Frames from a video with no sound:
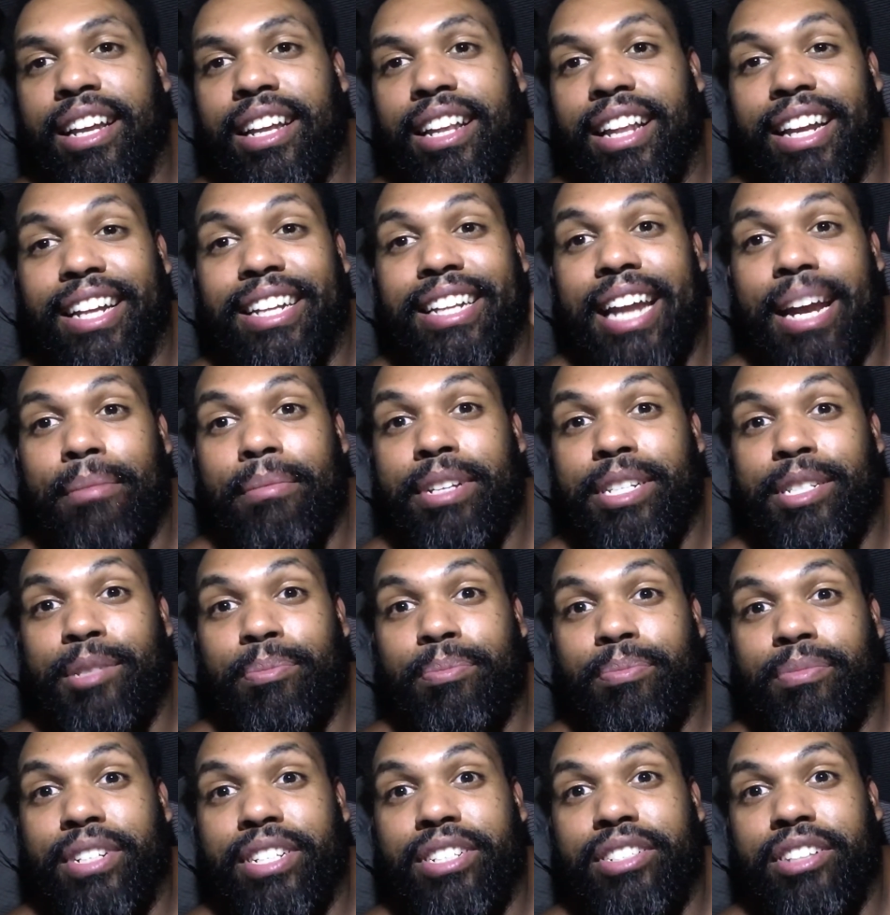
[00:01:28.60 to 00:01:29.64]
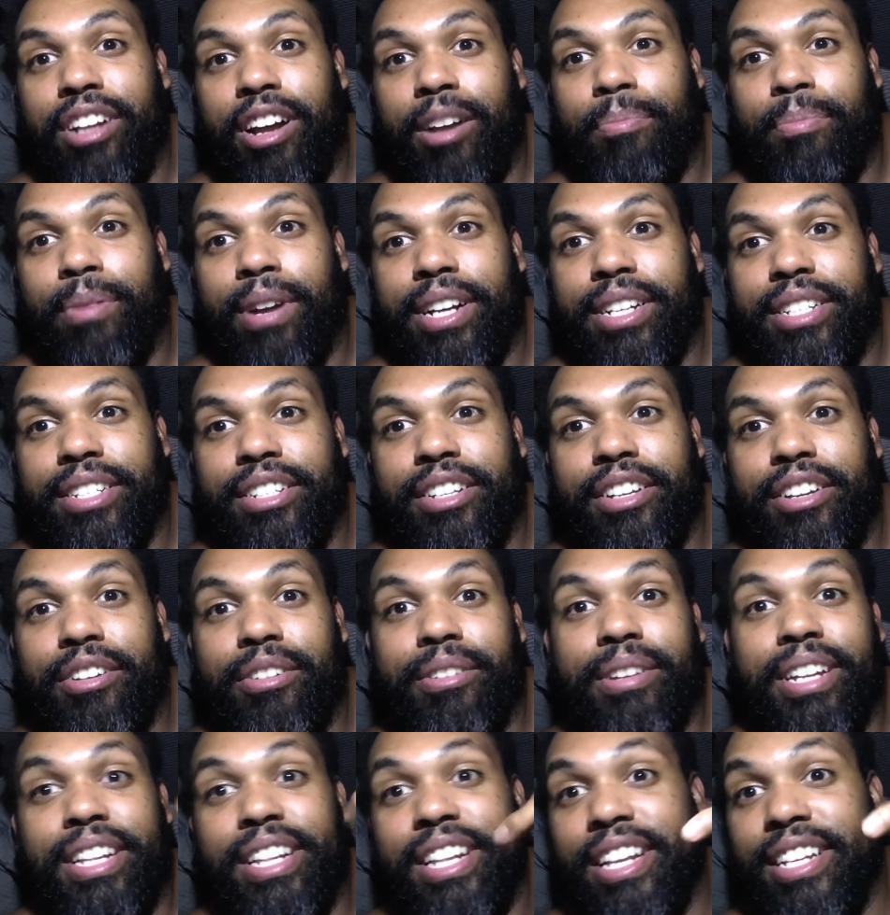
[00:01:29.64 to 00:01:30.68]
like damn, this this stock price, you
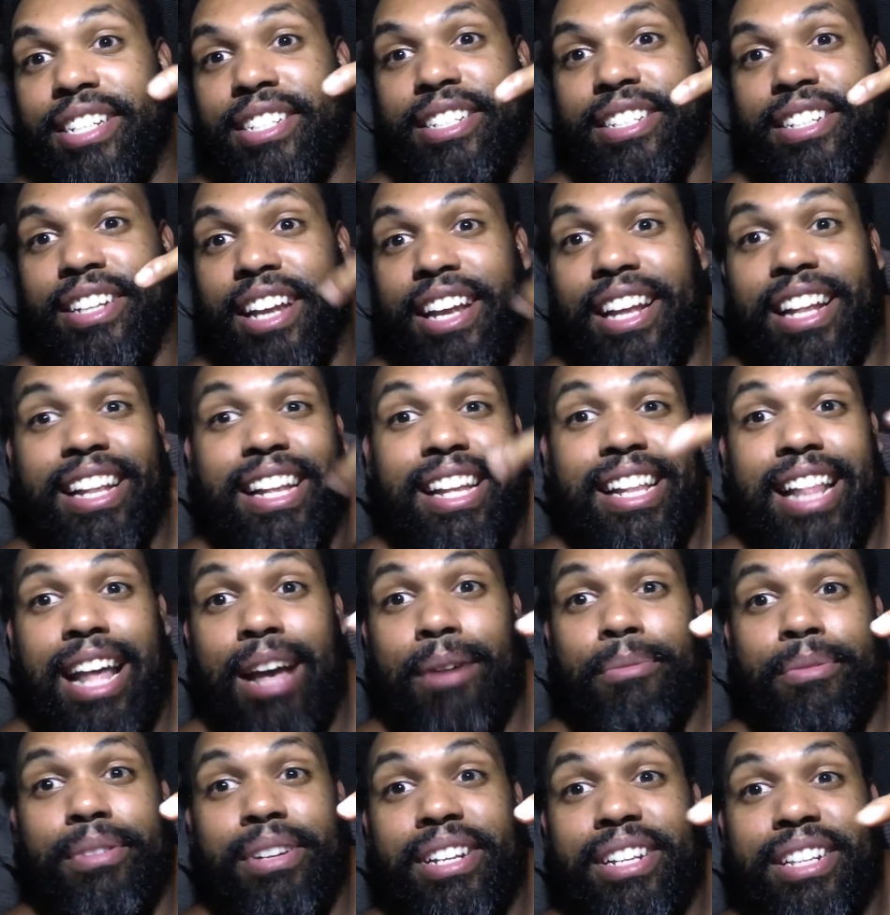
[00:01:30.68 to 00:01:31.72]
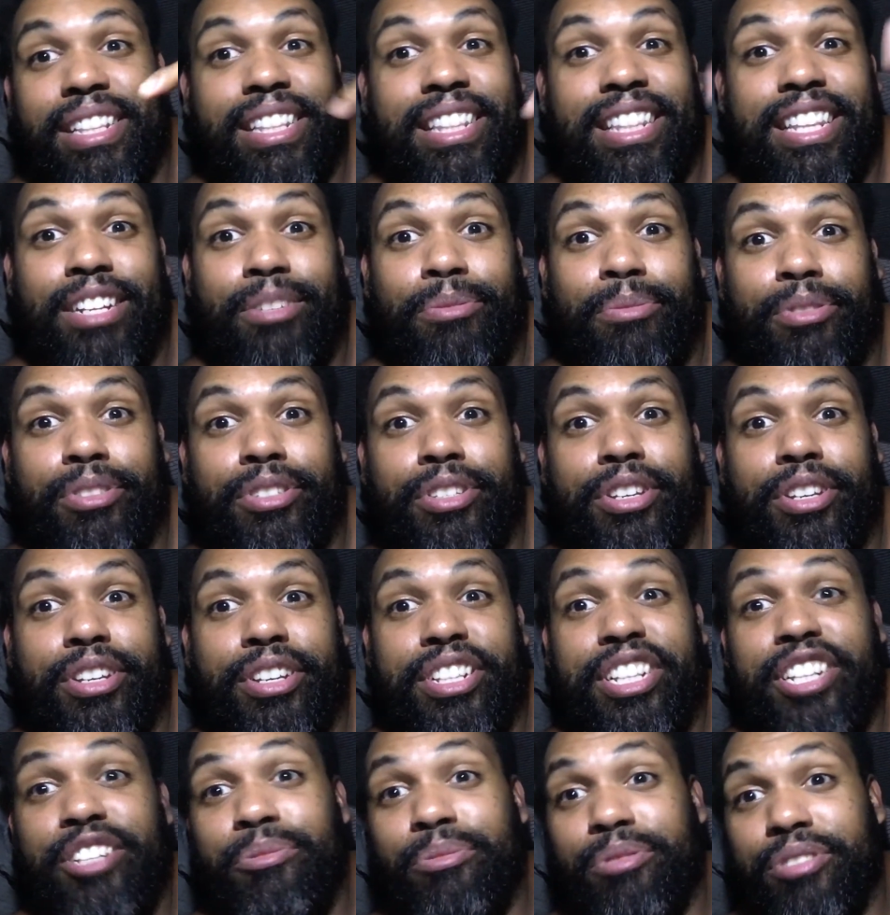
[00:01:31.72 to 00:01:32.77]
know, and this and then that one, this one's
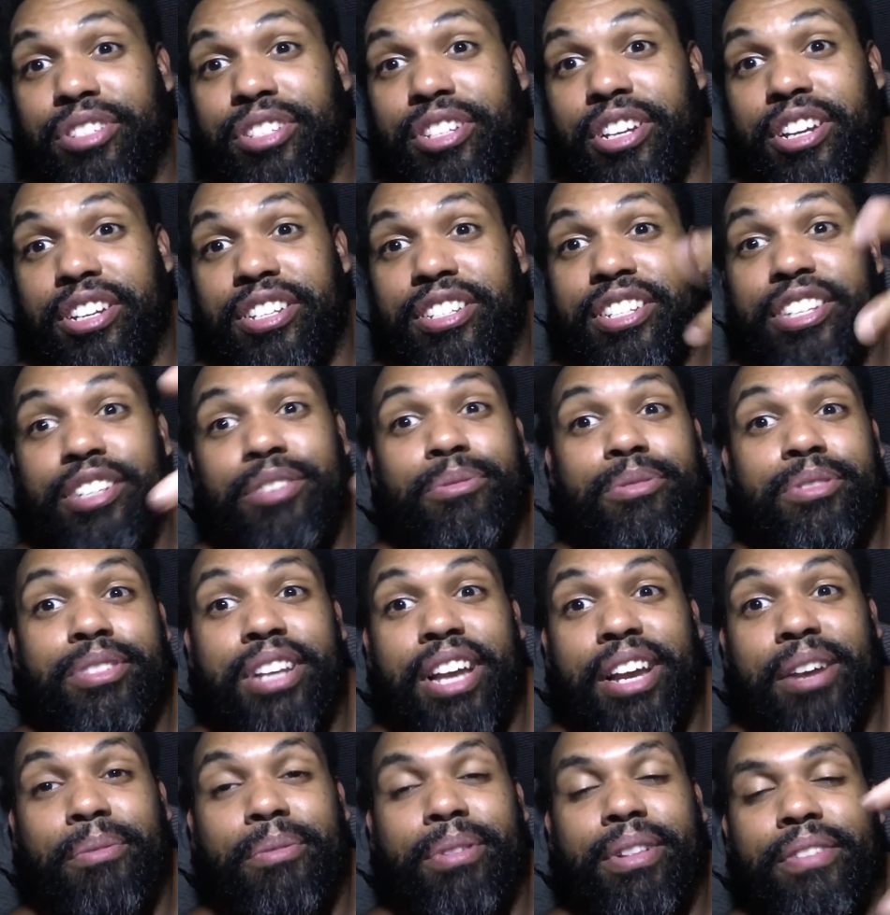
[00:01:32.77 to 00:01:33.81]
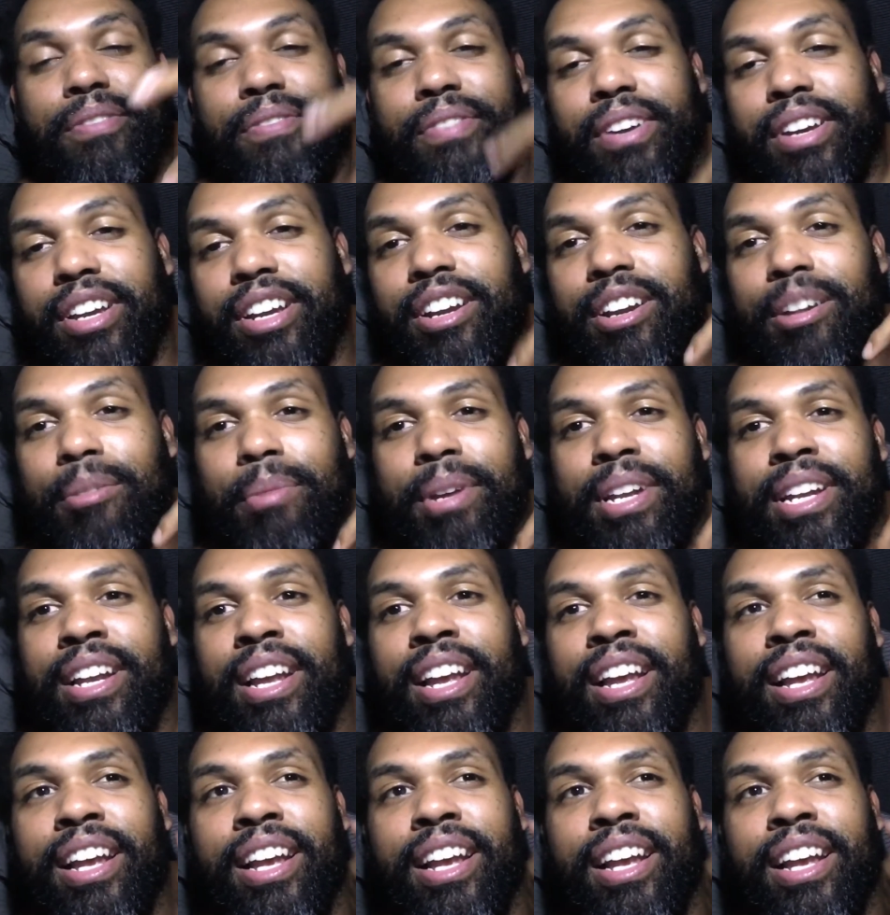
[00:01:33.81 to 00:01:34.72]
good, this one sucks, this one's like what the fuck, you know what I mean?